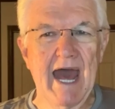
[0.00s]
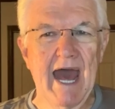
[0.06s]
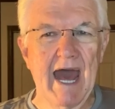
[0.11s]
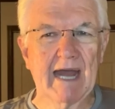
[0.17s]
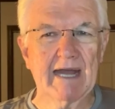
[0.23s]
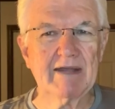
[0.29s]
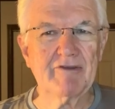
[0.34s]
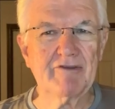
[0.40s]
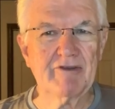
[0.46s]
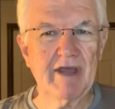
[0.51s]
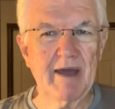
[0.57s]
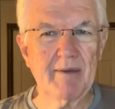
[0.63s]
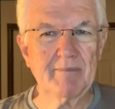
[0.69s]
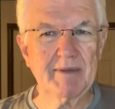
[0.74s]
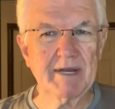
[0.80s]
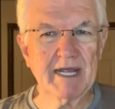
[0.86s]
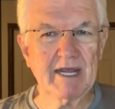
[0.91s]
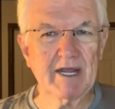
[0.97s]

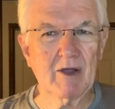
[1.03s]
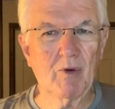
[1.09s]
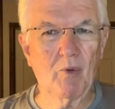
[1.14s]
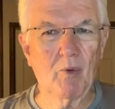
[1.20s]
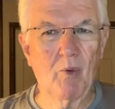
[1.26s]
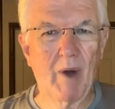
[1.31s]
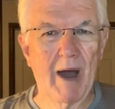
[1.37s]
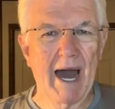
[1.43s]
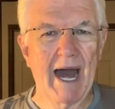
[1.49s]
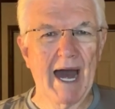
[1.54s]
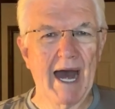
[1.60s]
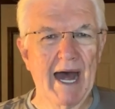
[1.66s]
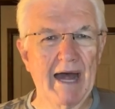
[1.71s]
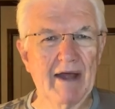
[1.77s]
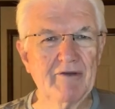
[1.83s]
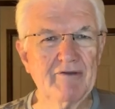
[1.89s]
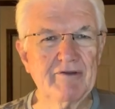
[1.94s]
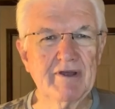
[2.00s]
Accepting
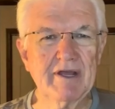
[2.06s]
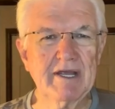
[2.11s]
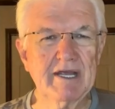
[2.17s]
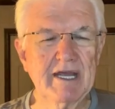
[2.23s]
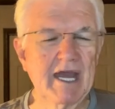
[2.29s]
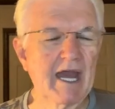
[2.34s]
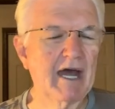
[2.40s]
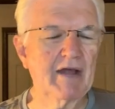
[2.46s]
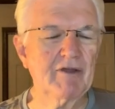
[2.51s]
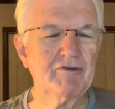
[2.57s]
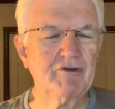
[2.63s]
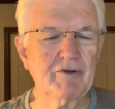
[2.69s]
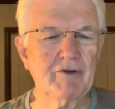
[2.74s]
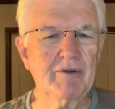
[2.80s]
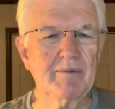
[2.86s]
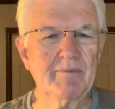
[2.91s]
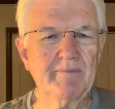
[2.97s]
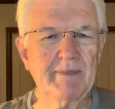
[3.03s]
Wise
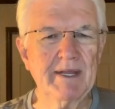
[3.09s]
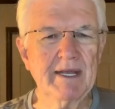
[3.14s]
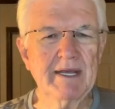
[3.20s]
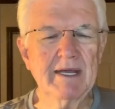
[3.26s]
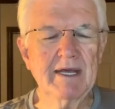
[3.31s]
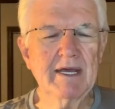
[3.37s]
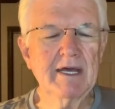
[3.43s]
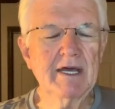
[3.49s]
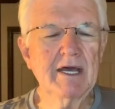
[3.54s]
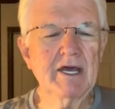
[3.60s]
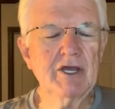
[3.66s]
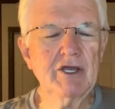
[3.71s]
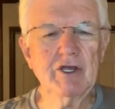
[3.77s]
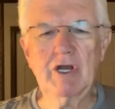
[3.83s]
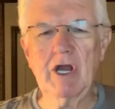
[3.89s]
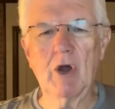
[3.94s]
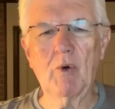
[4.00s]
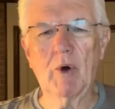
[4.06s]
Counsel.
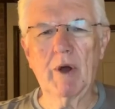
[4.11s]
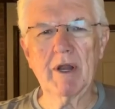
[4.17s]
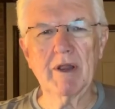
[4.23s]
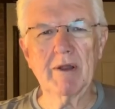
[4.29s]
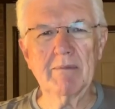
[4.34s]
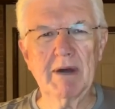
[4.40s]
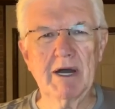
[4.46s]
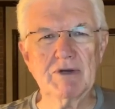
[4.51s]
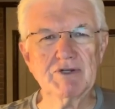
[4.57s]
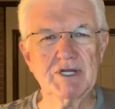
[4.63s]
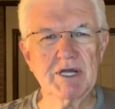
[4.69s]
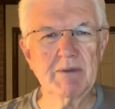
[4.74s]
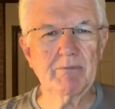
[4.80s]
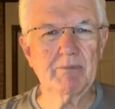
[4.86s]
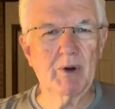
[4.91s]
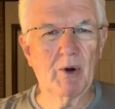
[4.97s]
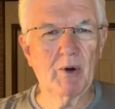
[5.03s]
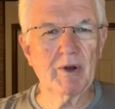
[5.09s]
You know, one of the most
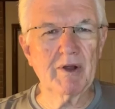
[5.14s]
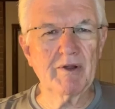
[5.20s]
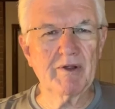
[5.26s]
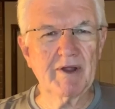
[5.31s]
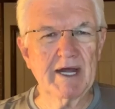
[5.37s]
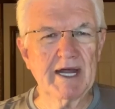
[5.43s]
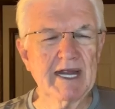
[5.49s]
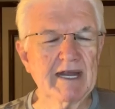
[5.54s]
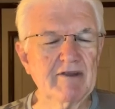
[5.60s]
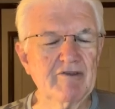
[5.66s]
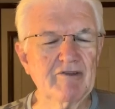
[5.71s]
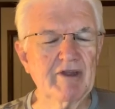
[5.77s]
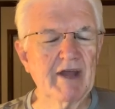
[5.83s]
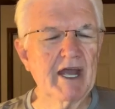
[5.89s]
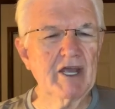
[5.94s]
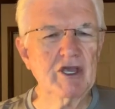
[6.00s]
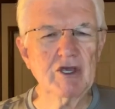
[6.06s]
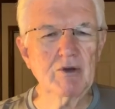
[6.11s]
important things
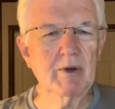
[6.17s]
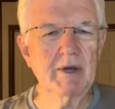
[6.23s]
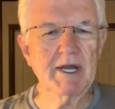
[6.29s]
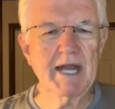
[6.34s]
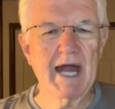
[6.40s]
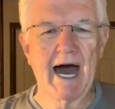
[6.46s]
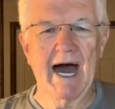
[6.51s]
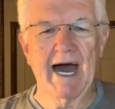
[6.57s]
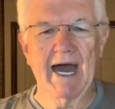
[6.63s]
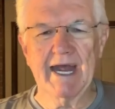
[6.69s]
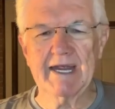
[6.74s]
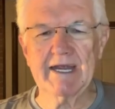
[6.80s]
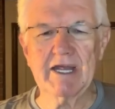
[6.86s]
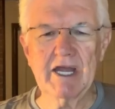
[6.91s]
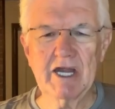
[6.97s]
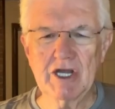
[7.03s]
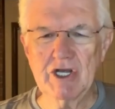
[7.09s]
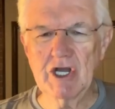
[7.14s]
that you and I
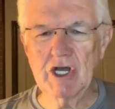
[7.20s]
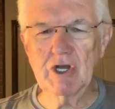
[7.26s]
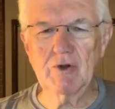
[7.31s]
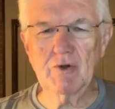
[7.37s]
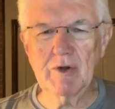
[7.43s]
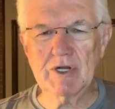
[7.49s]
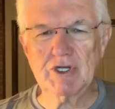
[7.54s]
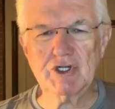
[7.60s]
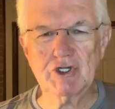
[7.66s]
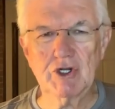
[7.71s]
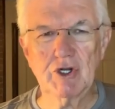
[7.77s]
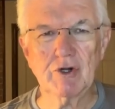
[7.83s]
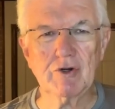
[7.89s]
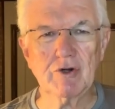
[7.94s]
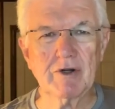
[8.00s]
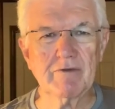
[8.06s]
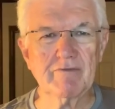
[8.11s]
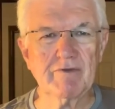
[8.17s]
can do as
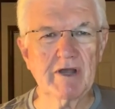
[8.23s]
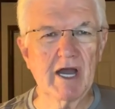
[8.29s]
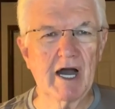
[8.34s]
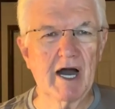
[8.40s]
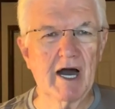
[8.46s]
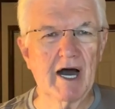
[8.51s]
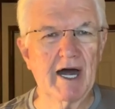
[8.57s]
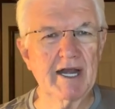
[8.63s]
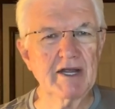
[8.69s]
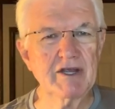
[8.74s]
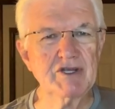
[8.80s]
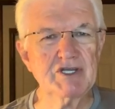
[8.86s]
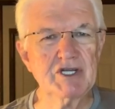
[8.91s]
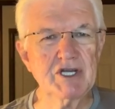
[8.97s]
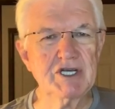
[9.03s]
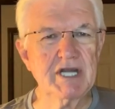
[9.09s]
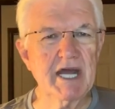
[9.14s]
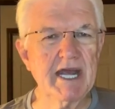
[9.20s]
children of God is
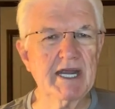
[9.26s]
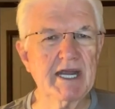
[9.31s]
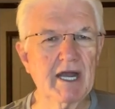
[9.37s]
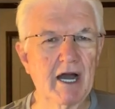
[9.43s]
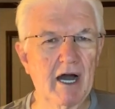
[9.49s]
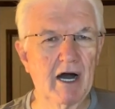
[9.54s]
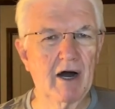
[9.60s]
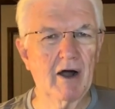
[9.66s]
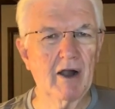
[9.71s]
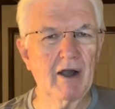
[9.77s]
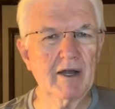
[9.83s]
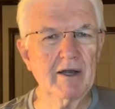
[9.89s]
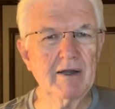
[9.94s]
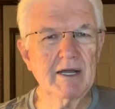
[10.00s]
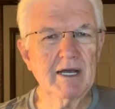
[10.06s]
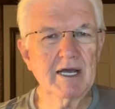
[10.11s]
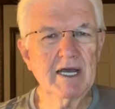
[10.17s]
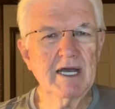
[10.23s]
to take heart
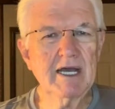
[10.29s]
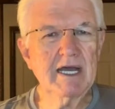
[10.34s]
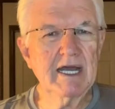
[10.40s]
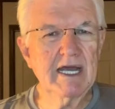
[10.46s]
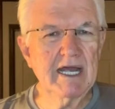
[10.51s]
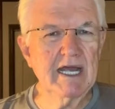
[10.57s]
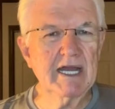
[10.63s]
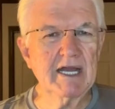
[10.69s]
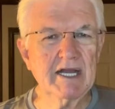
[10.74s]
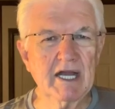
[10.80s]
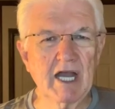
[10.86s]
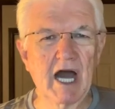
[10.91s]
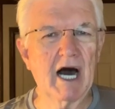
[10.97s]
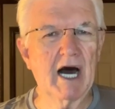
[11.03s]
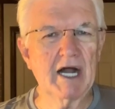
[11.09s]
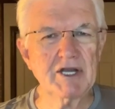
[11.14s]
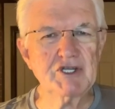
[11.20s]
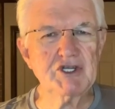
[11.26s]
in
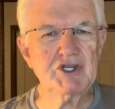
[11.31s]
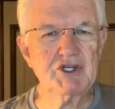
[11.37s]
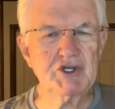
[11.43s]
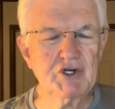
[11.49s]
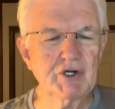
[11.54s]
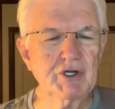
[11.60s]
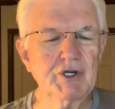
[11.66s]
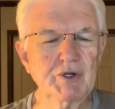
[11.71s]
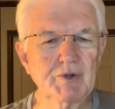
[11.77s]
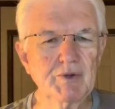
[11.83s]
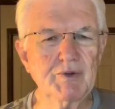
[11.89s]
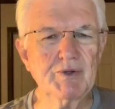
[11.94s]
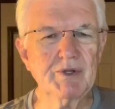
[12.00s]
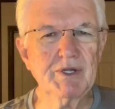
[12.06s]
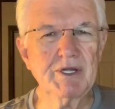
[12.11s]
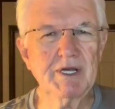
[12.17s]
God's truth.